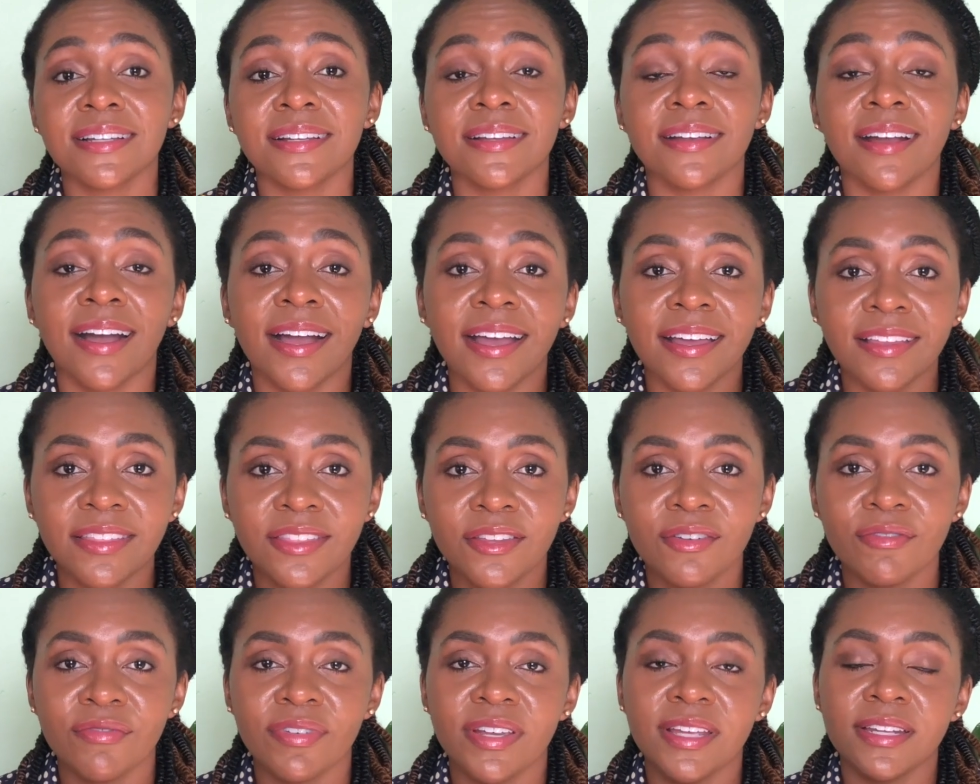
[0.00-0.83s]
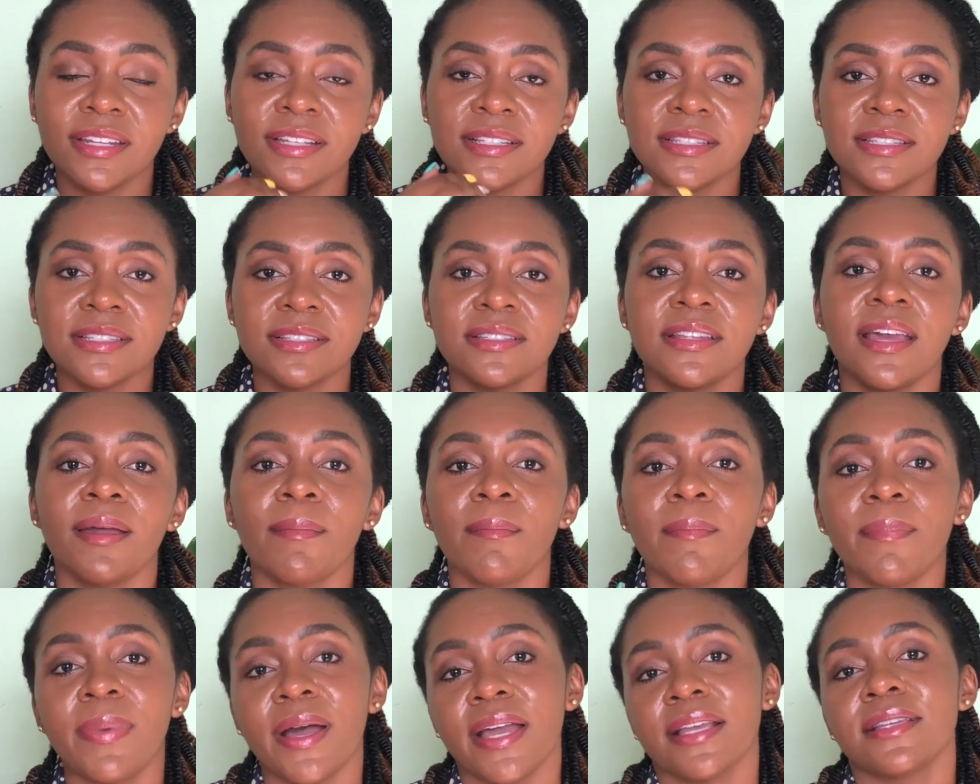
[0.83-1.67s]
guide the reader
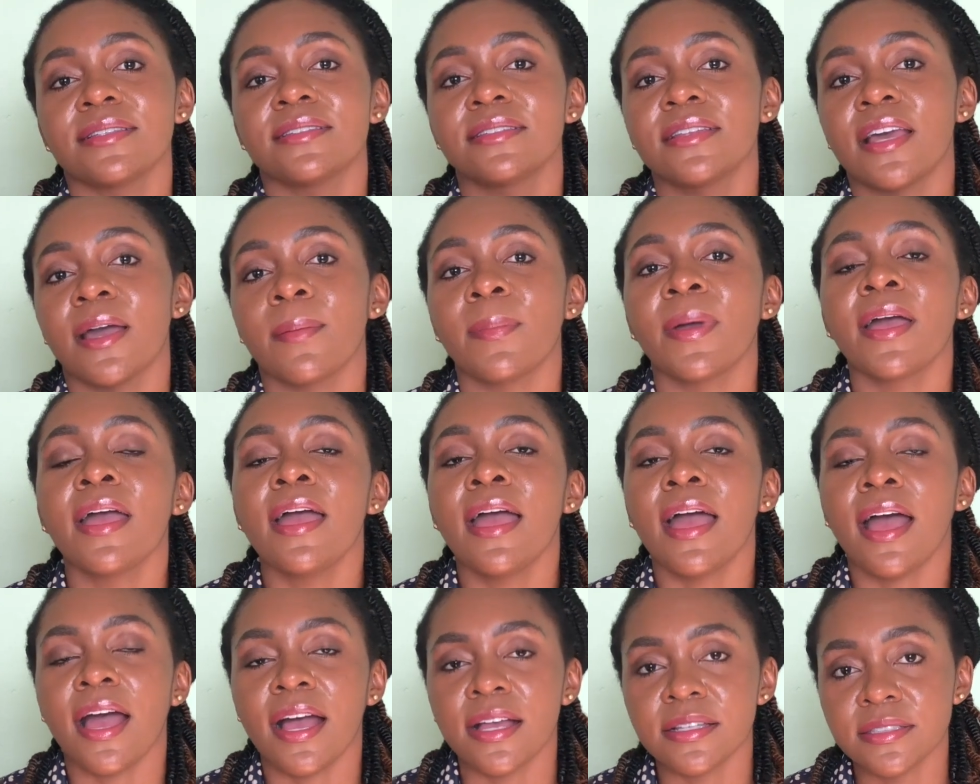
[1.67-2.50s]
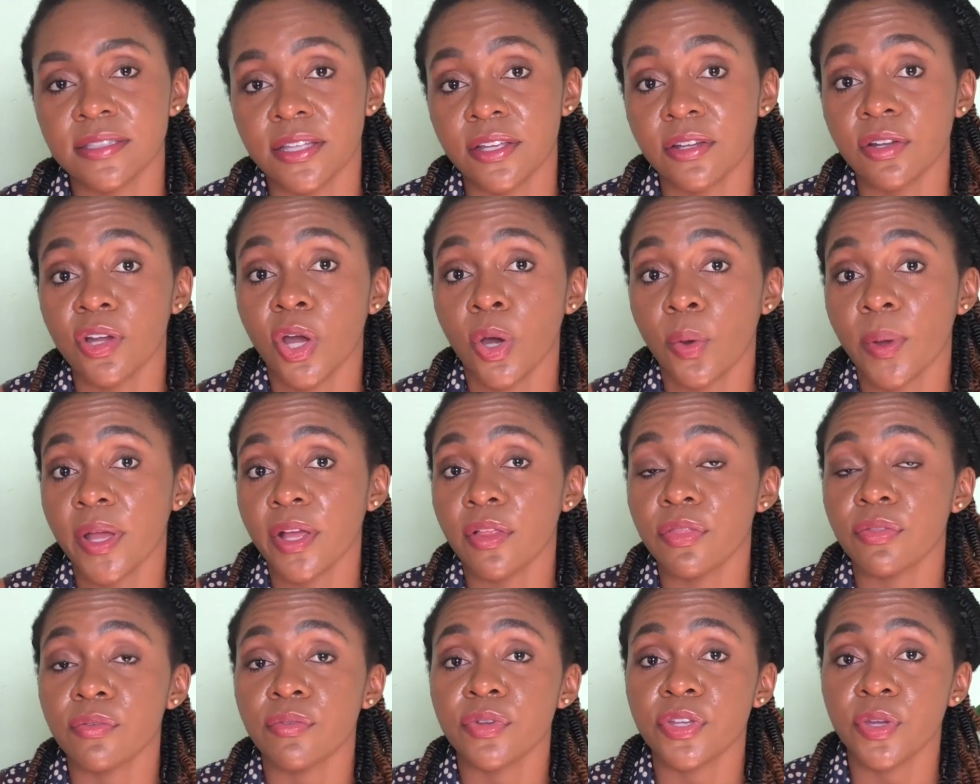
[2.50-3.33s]
step by step as they're going
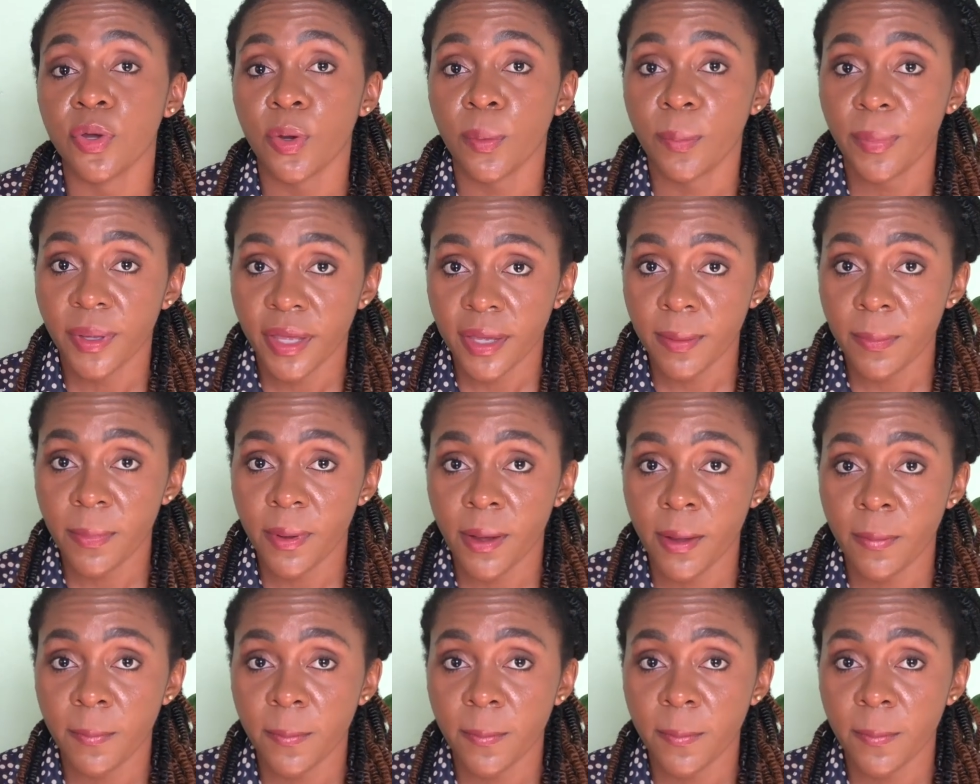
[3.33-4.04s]
through your paper.